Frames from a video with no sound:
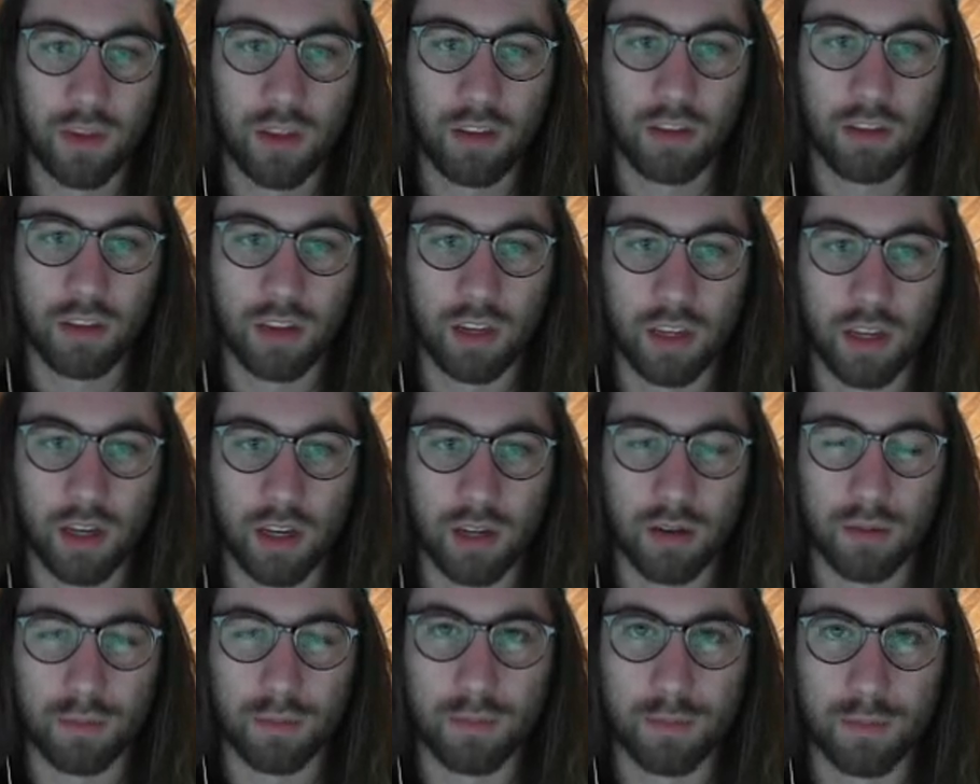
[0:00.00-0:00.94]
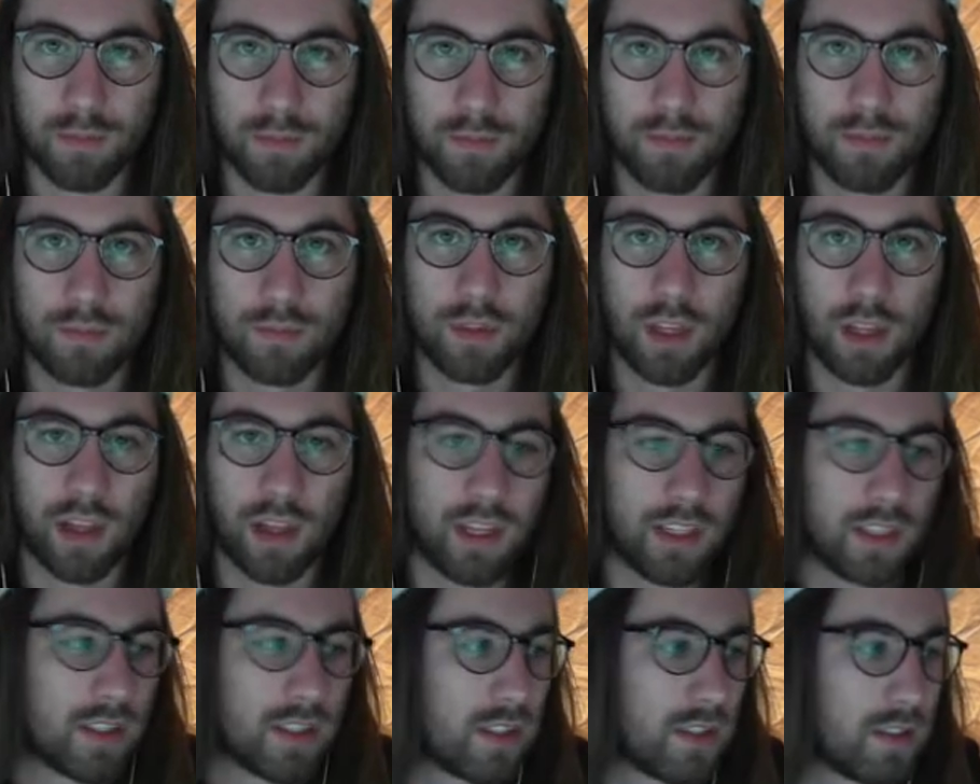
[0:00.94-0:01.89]
the
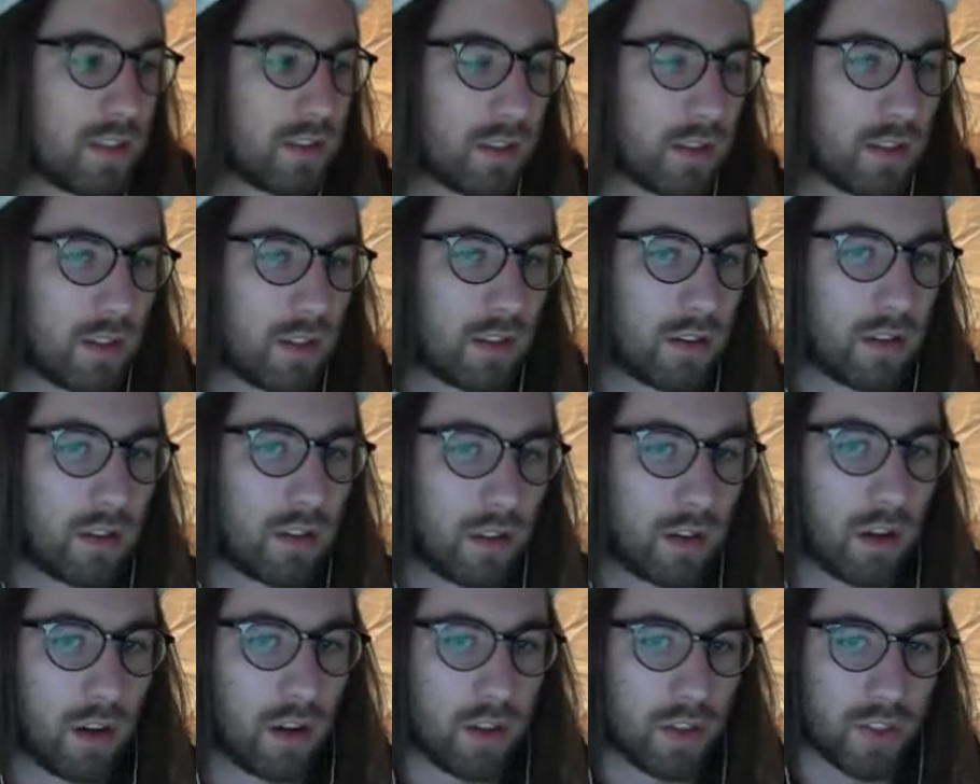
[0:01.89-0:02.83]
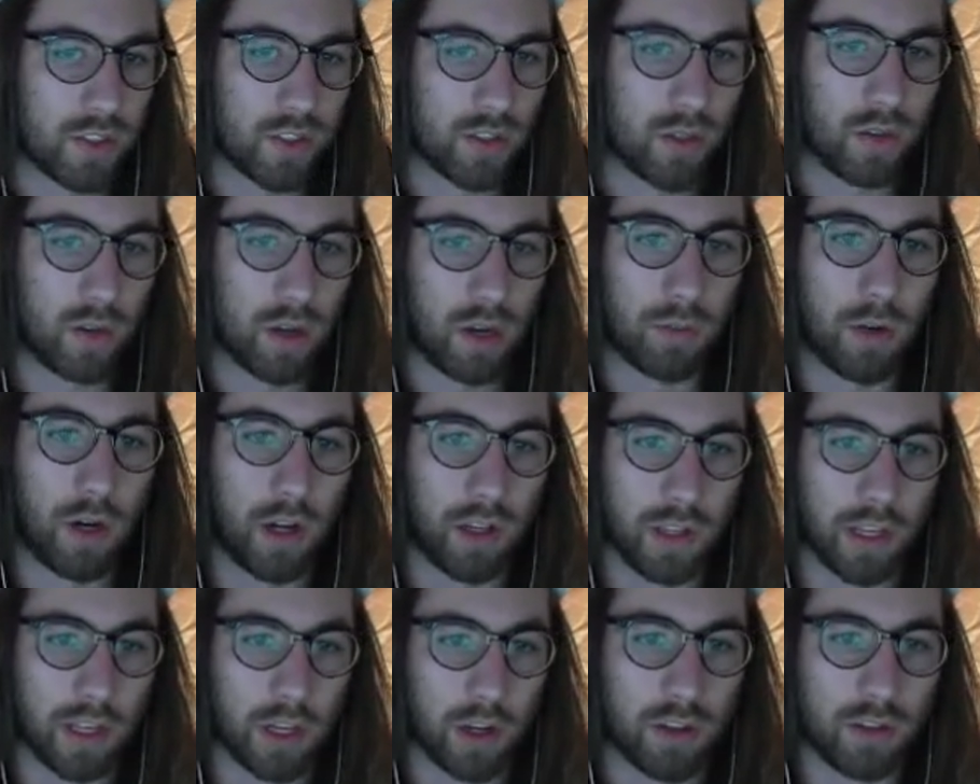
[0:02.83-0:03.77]
lights also come on,
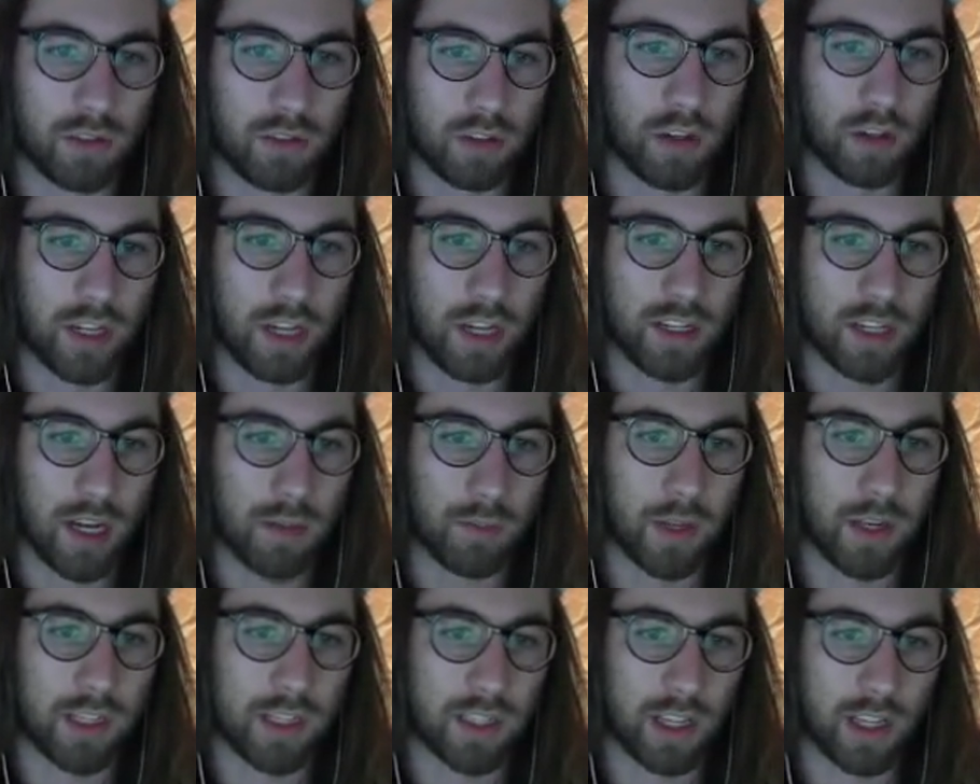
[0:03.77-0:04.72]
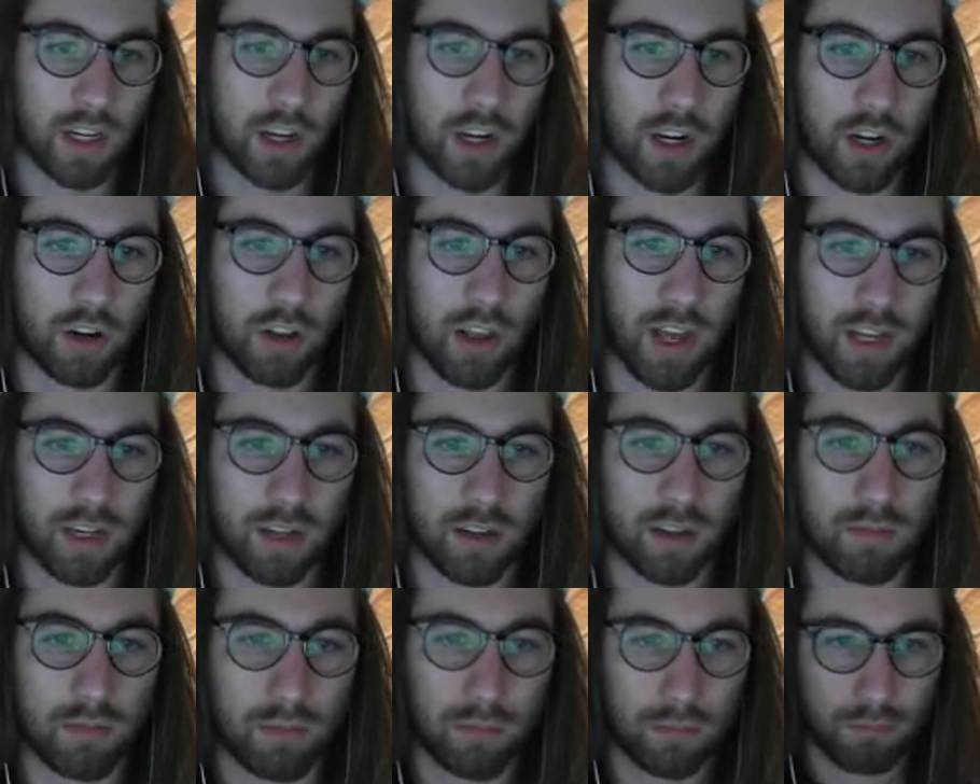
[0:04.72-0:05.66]
like your daytime lights, like not your light
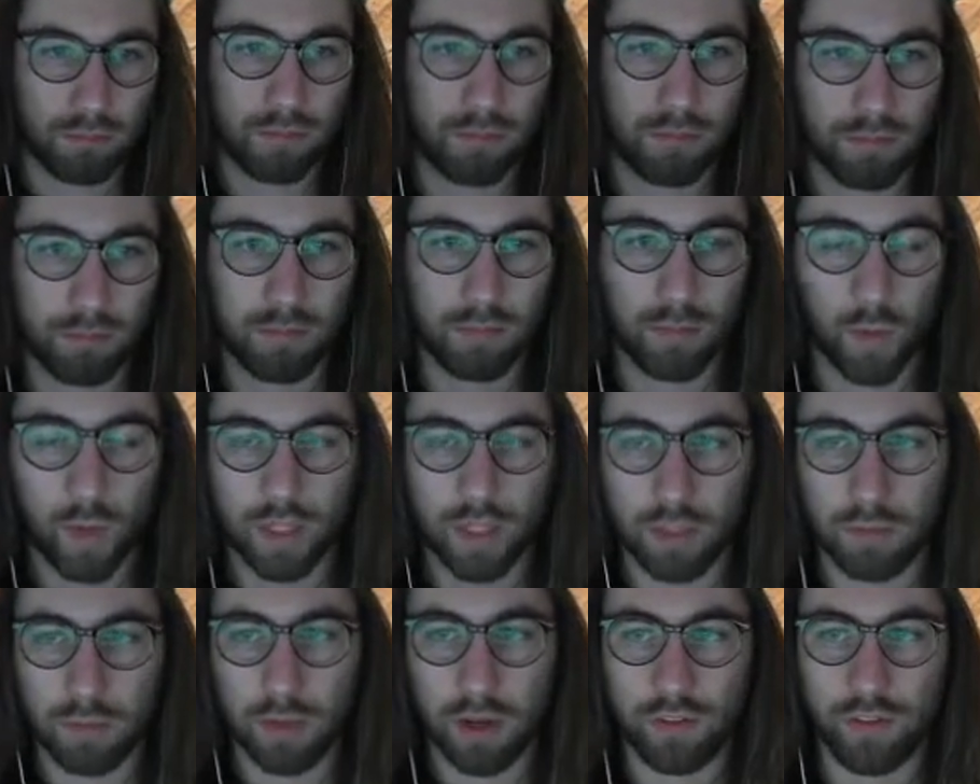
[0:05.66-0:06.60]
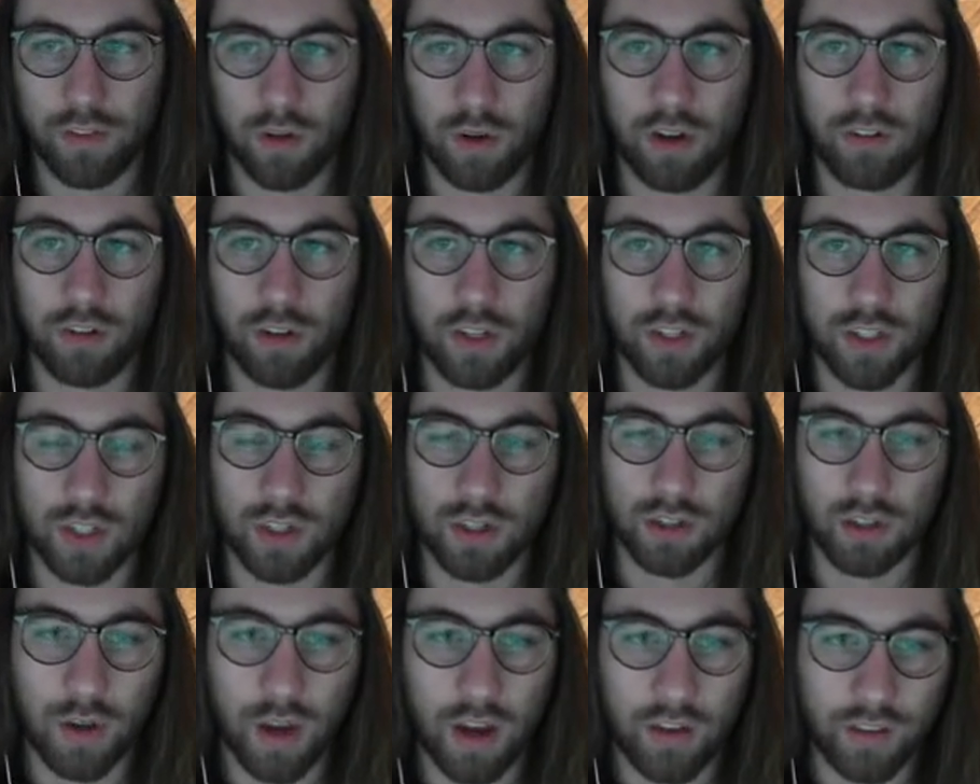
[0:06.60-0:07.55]
ones, but for whatever reason
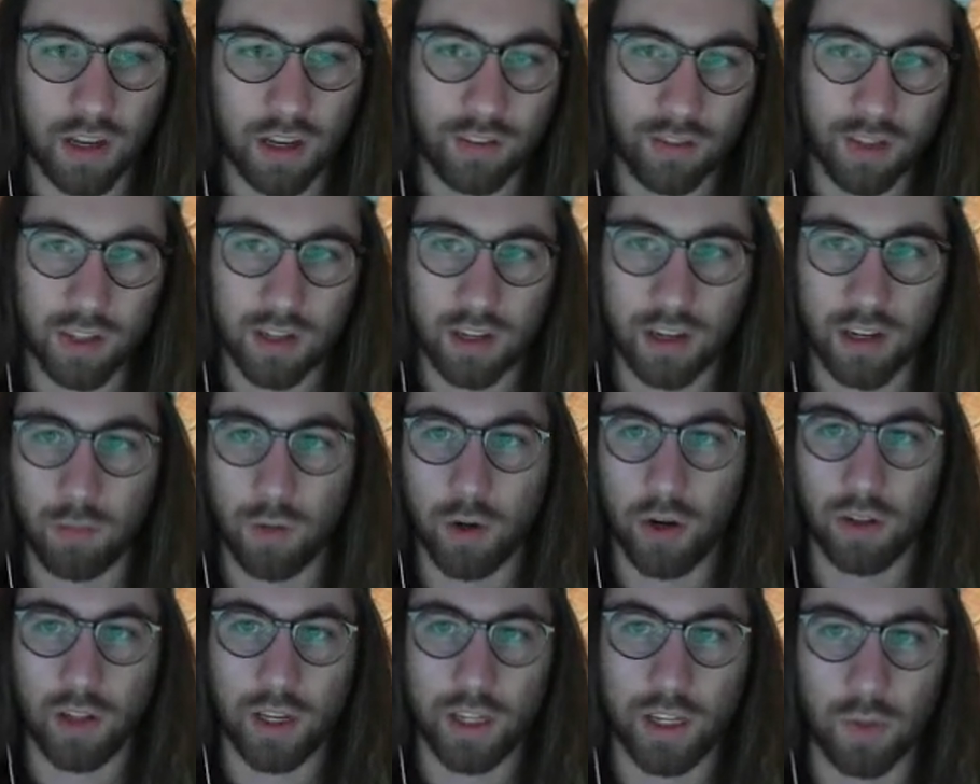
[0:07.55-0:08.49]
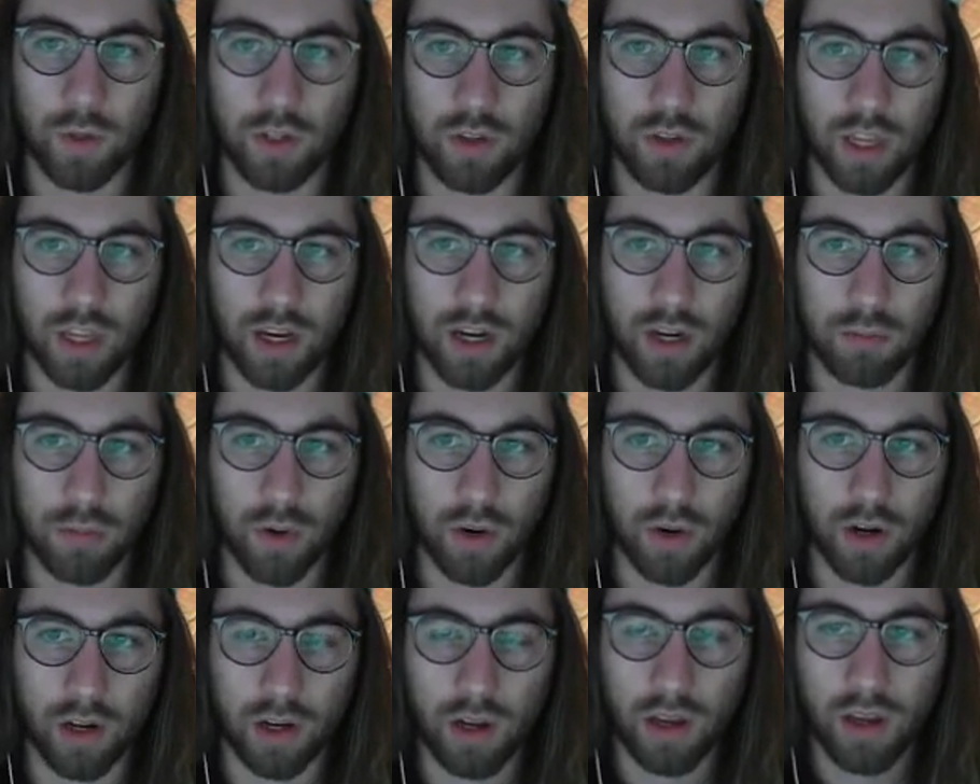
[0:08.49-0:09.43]
you have to have the daytime running lights when you get it
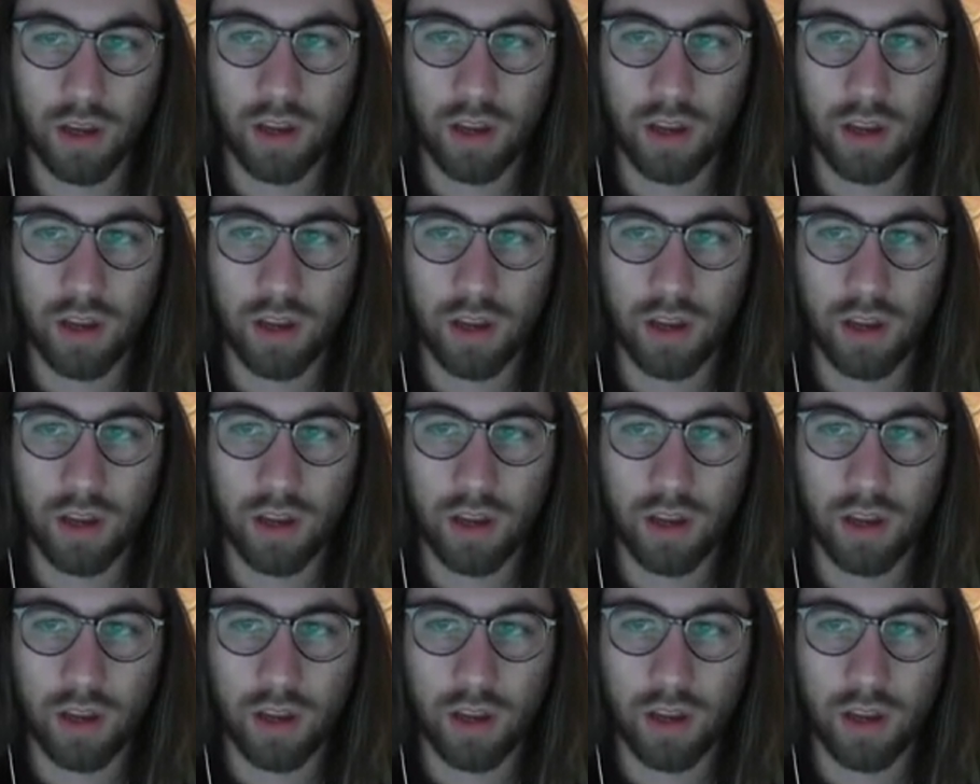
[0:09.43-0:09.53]
imported,